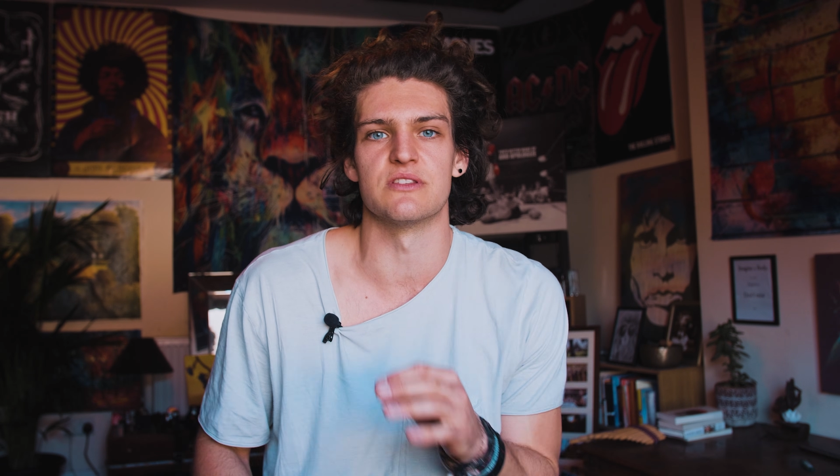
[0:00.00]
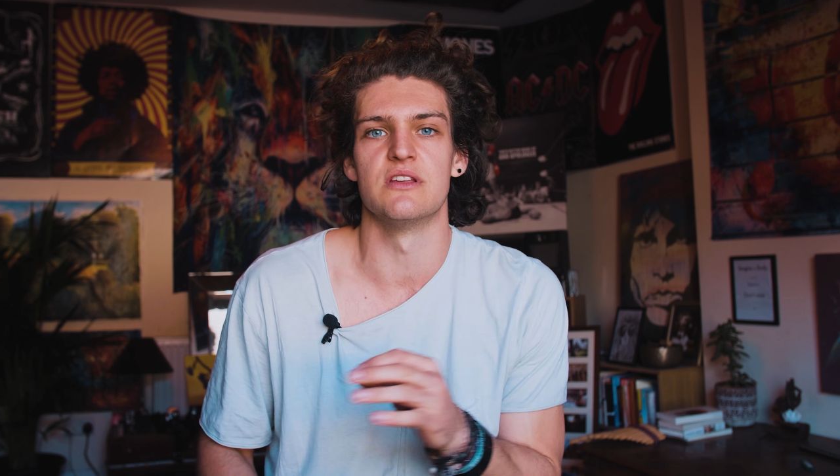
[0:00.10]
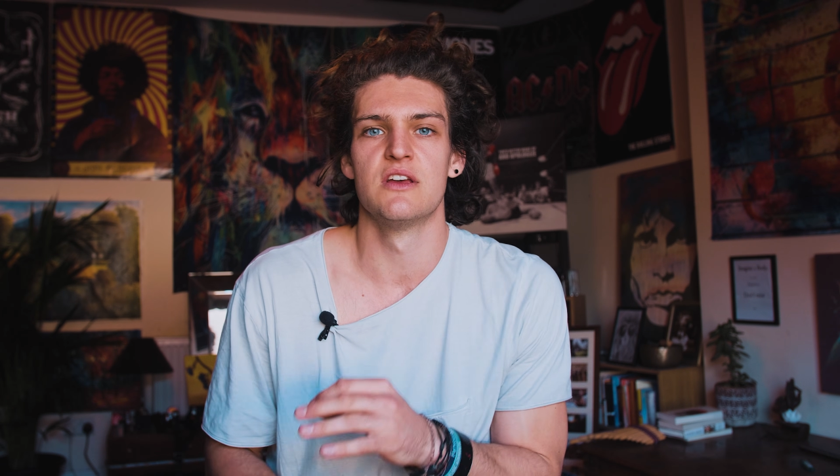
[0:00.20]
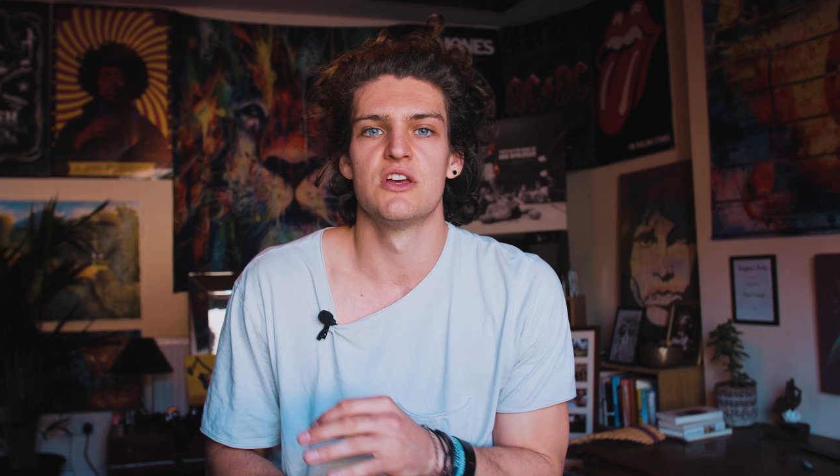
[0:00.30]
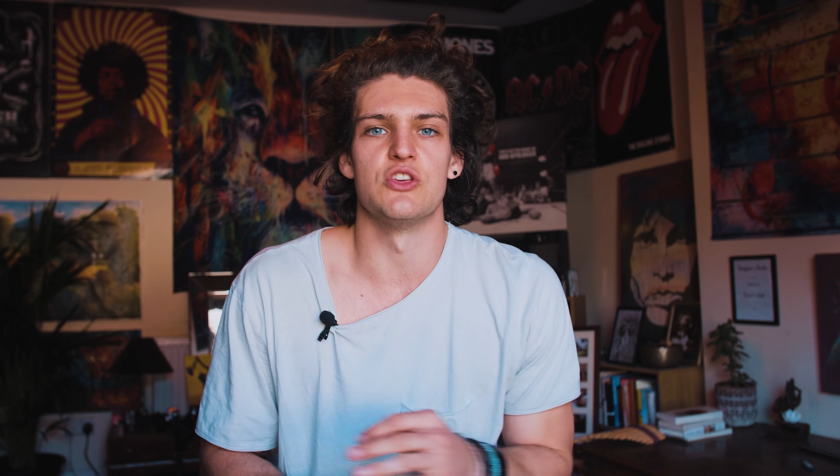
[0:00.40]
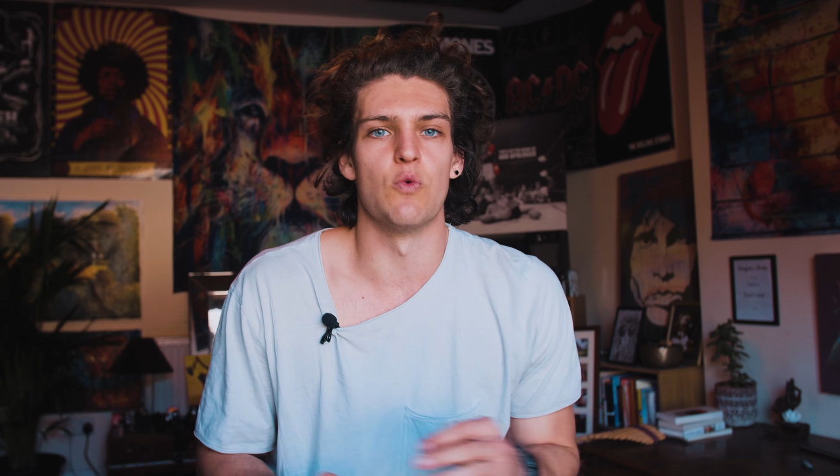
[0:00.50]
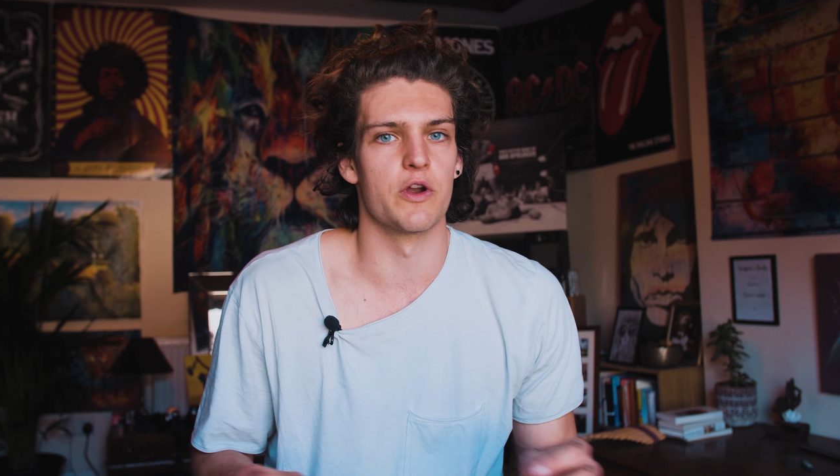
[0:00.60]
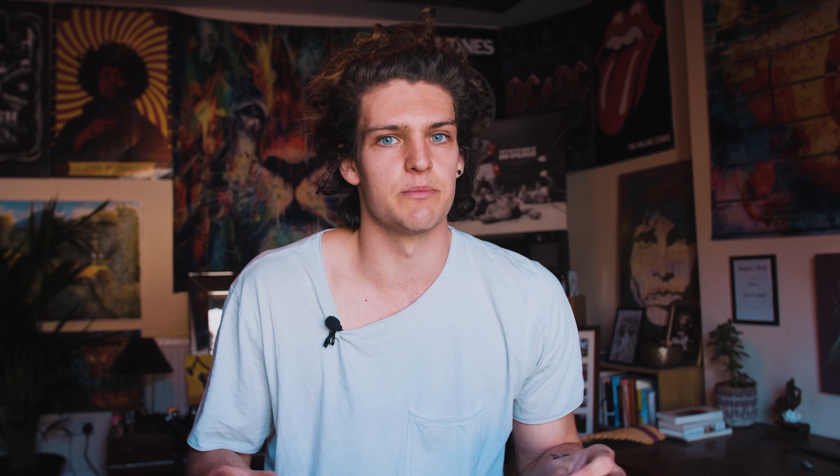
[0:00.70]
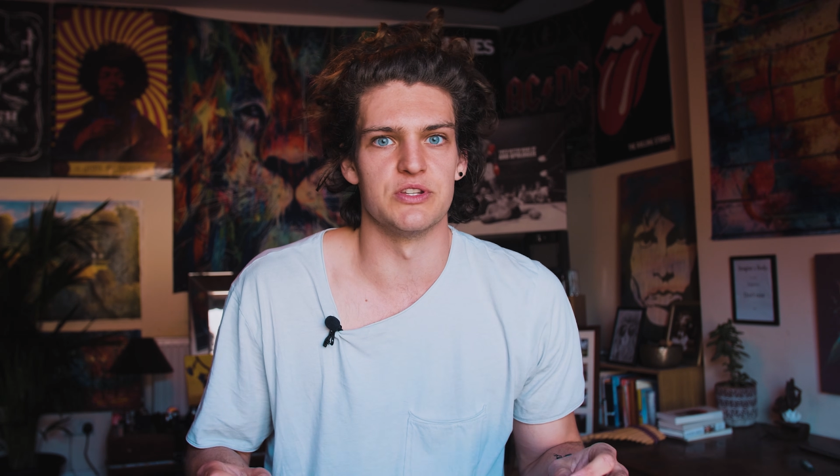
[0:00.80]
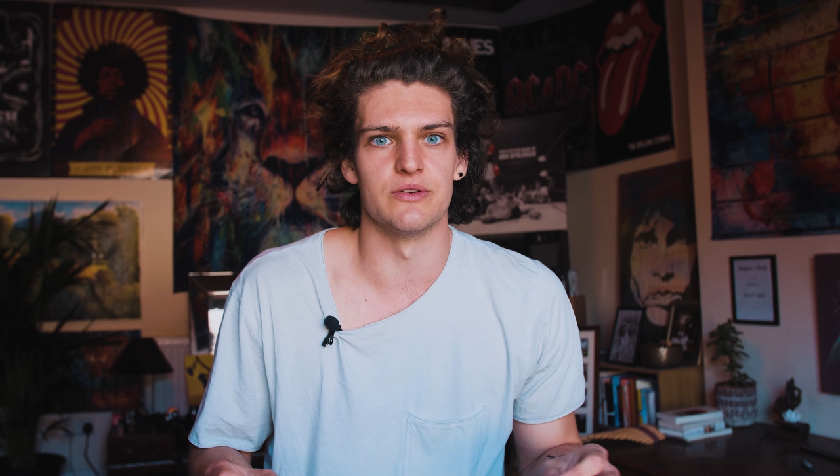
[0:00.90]
and you
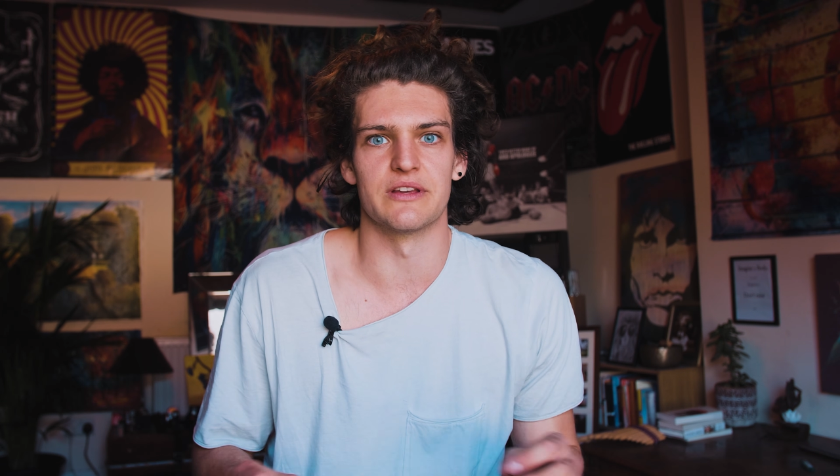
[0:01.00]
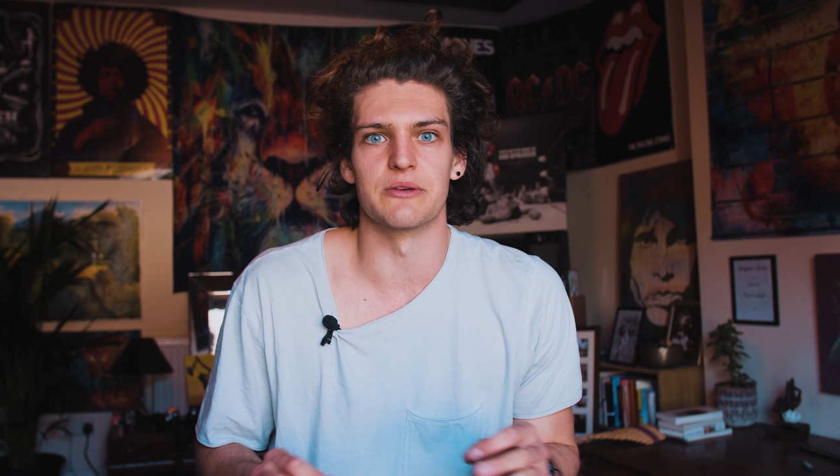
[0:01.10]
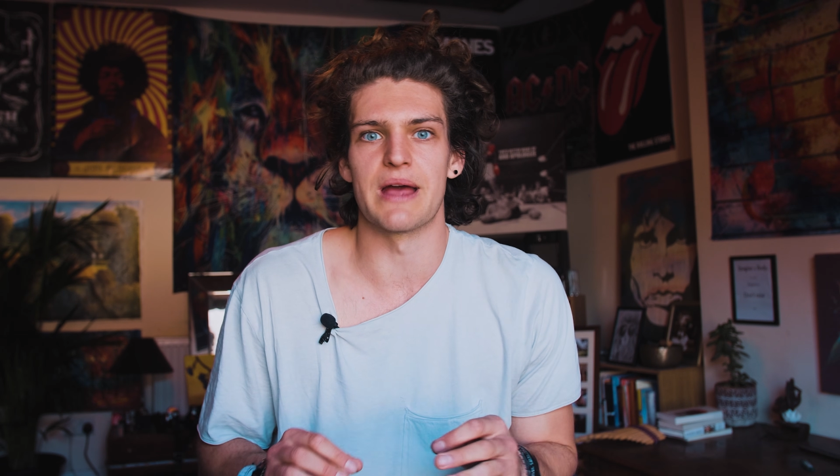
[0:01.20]
want to be doing them